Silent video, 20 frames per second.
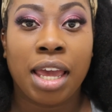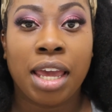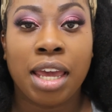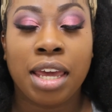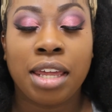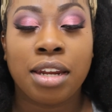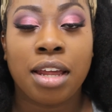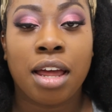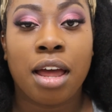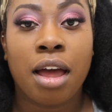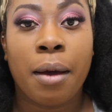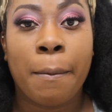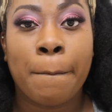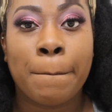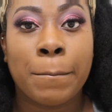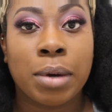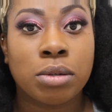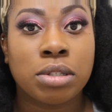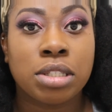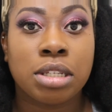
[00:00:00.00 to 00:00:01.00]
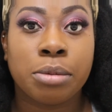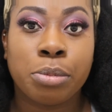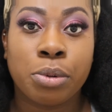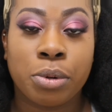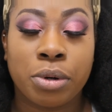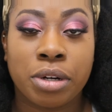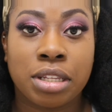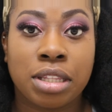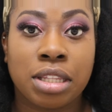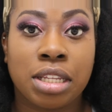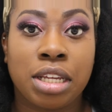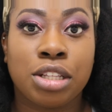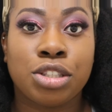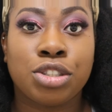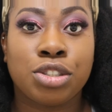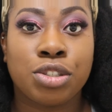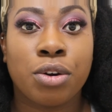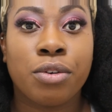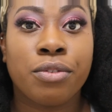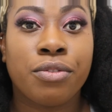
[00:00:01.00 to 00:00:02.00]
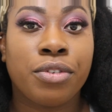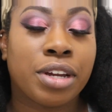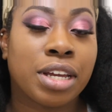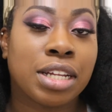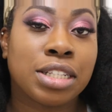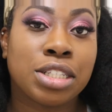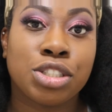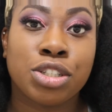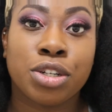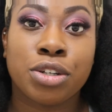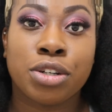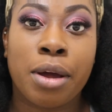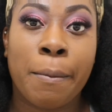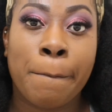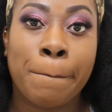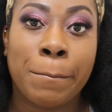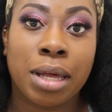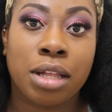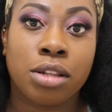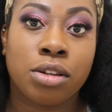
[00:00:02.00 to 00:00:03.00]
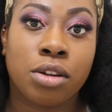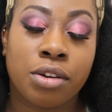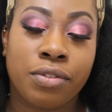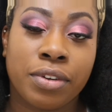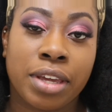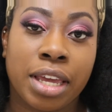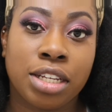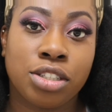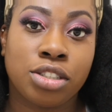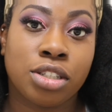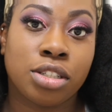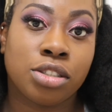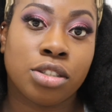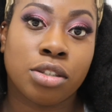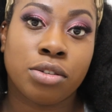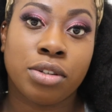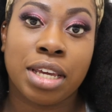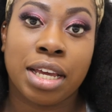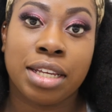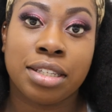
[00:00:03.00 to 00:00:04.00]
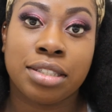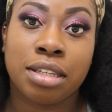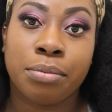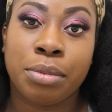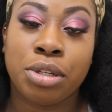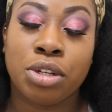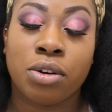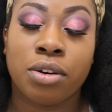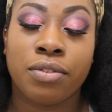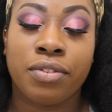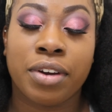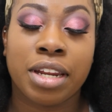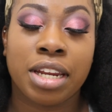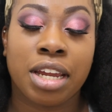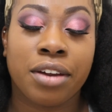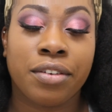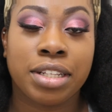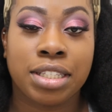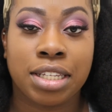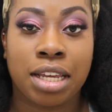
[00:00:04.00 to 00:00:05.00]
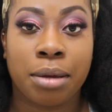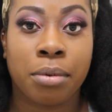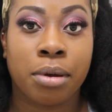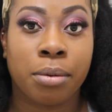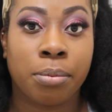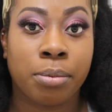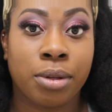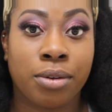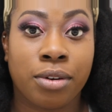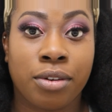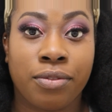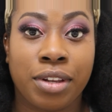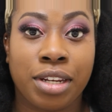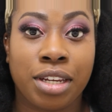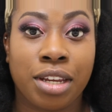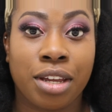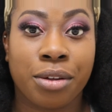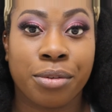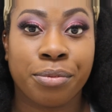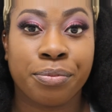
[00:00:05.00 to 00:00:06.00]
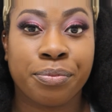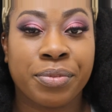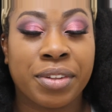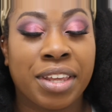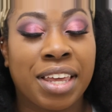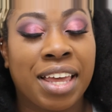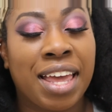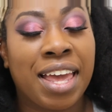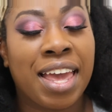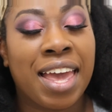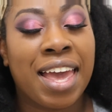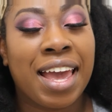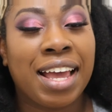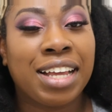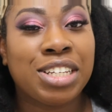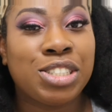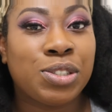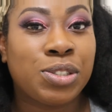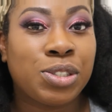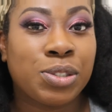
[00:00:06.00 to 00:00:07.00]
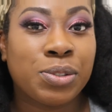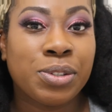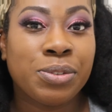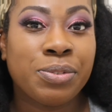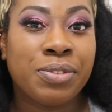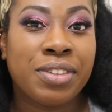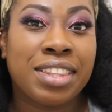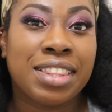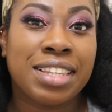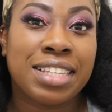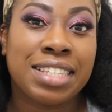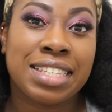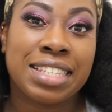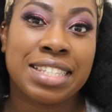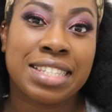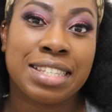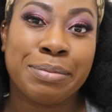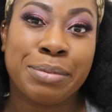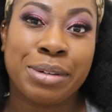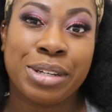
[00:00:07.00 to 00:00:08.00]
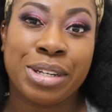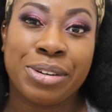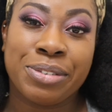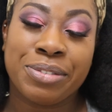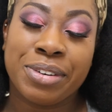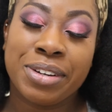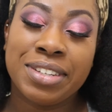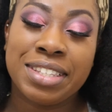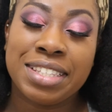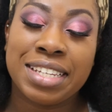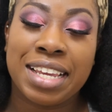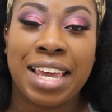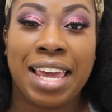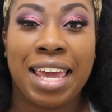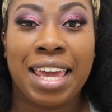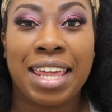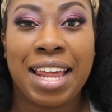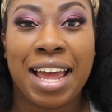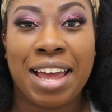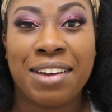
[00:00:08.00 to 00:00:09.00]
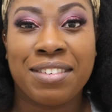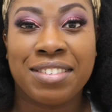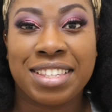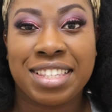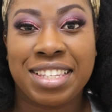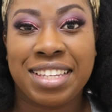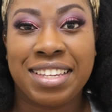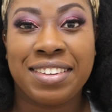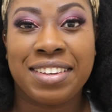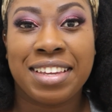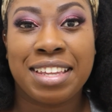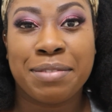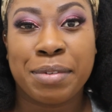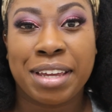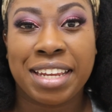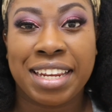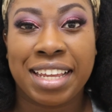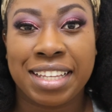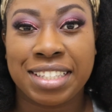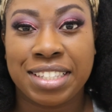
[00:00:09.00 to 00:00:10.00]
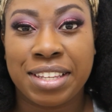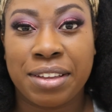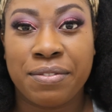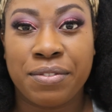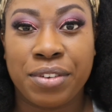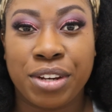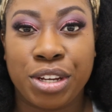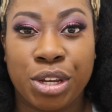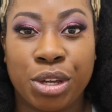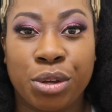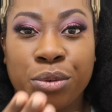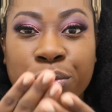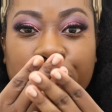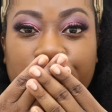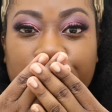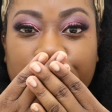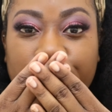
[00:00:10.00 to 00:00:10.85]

and most importantly, don't forget to turn on bell notifications so you guys can be notified every time I upload a video. As usual, this is Sabrina Rose and I will see you in my next video.